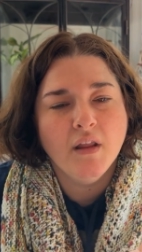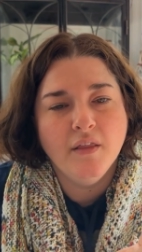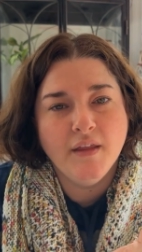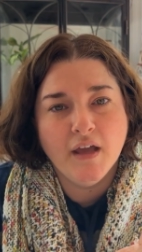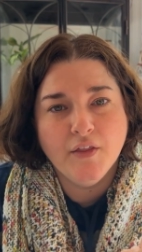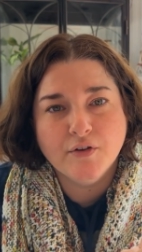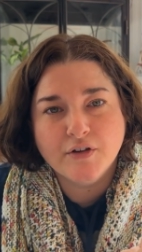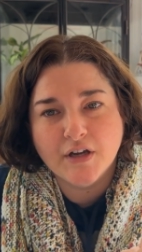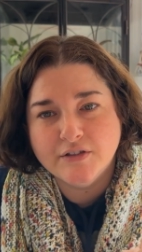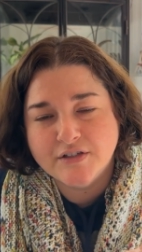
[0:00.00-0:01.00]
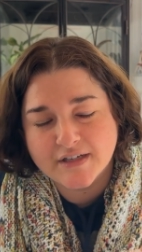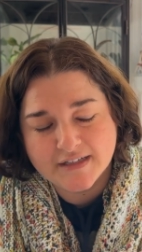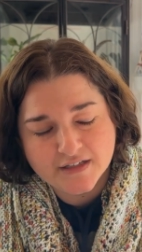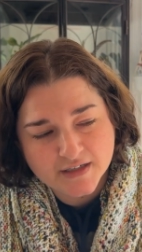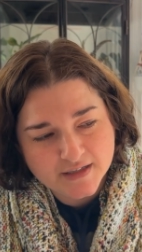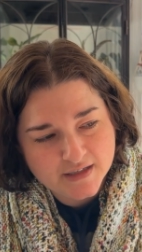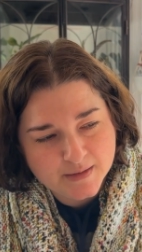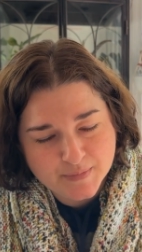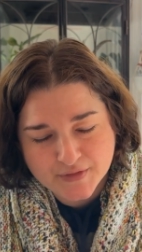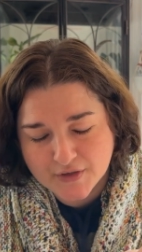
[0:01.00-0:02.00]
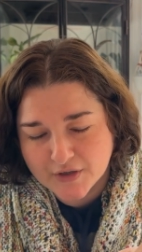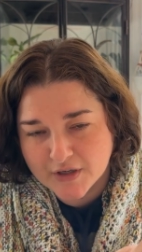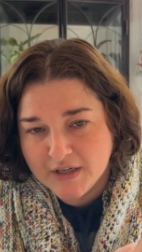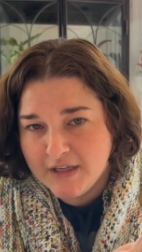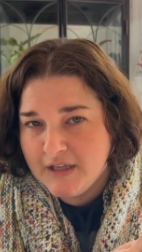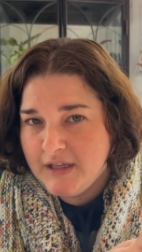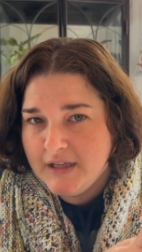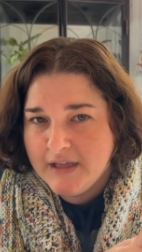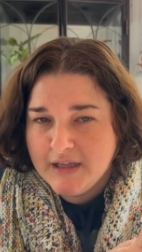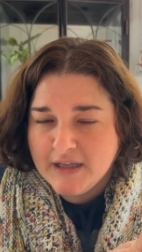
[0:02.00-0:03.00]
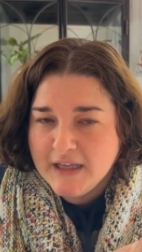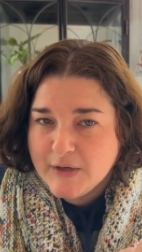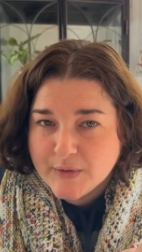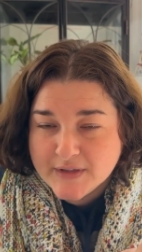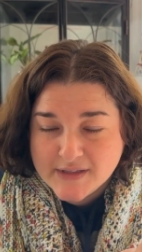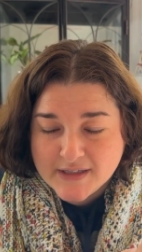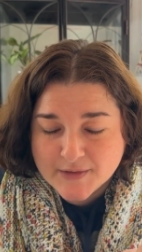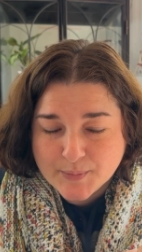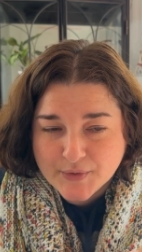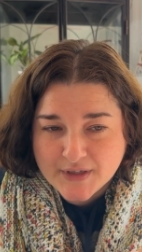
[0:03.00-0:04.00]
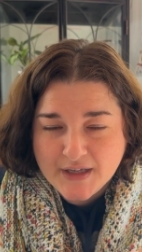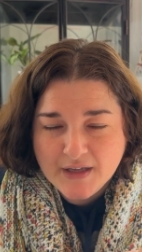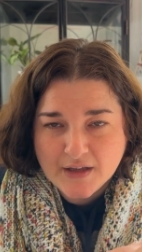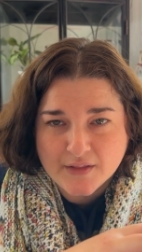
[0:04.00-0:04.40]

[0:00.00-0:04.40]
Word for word: The other colors I did not get, but they're equally as pretty.